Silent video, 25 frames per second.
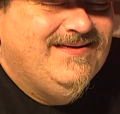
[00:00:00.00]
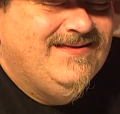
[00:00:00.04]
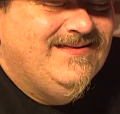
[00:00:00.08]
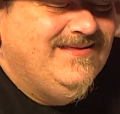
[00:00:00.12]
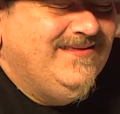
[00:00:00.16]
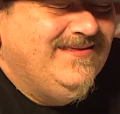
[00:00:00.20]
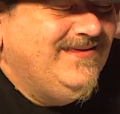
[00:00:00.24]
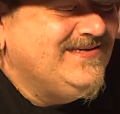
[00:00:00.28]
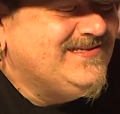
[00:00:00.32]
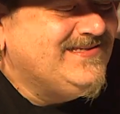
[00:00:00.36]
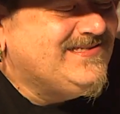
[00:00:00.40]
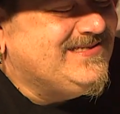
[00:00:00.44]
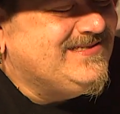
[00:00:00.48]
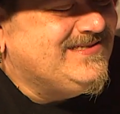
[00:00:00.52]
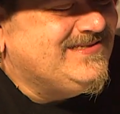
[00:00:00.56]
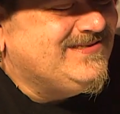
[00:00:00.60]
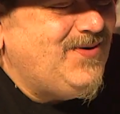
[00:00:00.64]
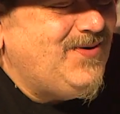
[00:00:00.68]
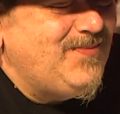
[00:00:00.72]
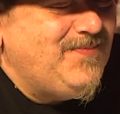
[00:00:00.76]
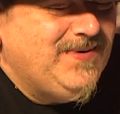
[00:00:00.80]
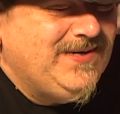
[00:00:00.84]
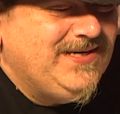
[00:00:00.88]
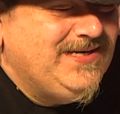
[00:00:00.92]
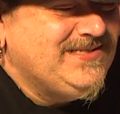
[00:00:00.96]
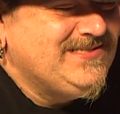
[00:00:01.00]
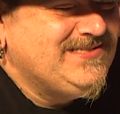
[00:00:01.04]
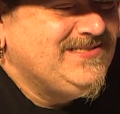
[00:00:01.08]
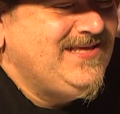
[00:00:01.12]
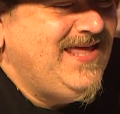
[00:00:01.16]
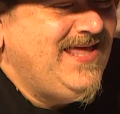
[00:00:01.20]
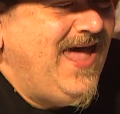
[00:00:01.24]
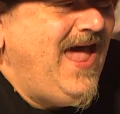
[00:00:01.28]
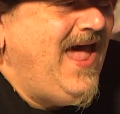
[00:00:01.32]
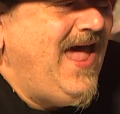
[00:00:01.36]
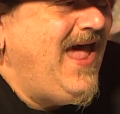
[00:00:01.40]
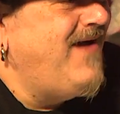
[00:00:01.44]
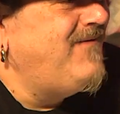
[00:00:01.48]
Listen, don't be dissing
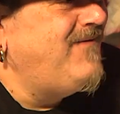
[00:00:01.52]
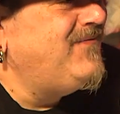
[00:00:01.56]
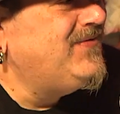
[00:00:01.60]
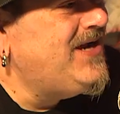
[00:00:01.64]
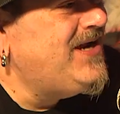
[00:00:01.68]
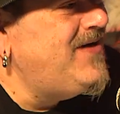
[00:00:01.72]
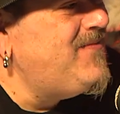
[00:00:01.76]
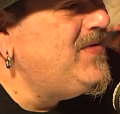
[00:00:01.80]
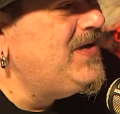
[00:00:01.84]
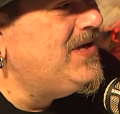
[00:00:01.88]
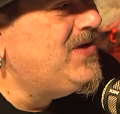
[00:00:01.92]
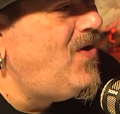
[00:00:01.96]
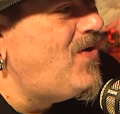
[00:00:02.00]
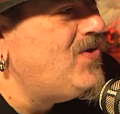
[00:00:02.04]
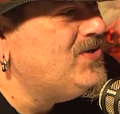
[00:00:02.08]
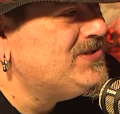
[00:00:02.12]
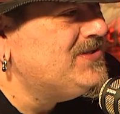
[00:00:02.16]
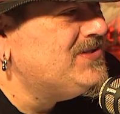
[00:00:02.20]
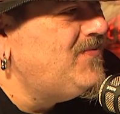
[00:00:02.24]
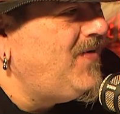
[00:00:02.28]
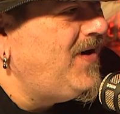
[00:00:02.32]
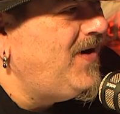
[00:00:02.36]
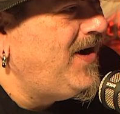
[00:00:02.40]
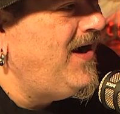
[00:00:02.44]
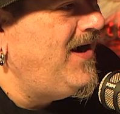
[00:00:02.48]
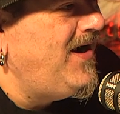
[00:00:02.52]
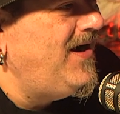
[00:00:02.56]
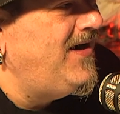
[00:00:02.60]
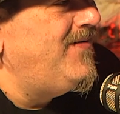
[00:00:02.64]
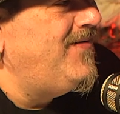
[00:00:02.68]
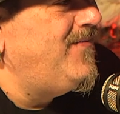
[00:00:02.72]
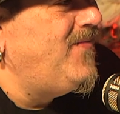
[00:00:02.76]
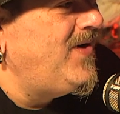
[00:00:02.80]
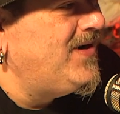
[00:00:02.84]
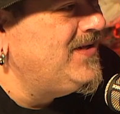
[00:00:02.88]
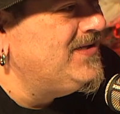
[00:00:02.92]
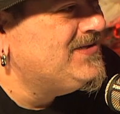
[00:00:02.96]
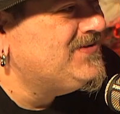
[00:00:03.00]
the hat. Every time we go somewhere and
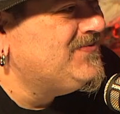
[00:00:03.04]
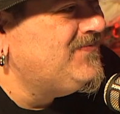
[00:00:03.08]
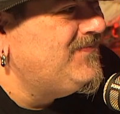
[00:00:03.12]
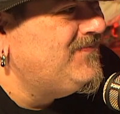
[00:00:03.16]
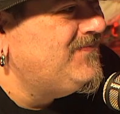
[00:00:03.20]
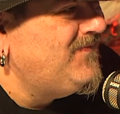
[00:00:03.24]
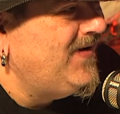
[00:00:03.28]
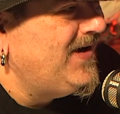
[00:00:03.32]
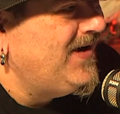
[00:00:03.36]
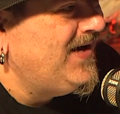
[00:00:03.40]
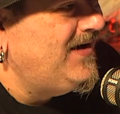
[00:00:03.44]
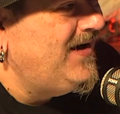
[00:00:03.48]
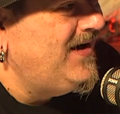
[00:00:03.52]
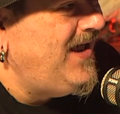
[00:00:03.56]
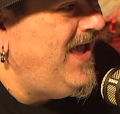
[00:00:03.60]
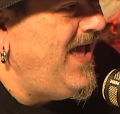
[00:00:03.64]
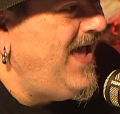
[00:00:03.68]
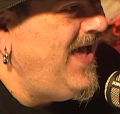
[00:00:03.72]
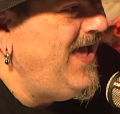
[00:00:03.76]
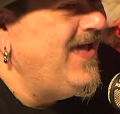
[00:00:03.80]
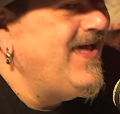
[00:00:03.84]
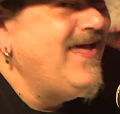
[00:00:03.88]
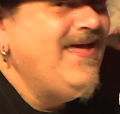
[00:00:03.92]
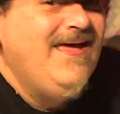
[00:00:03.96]
I'm wearing this freaking hat,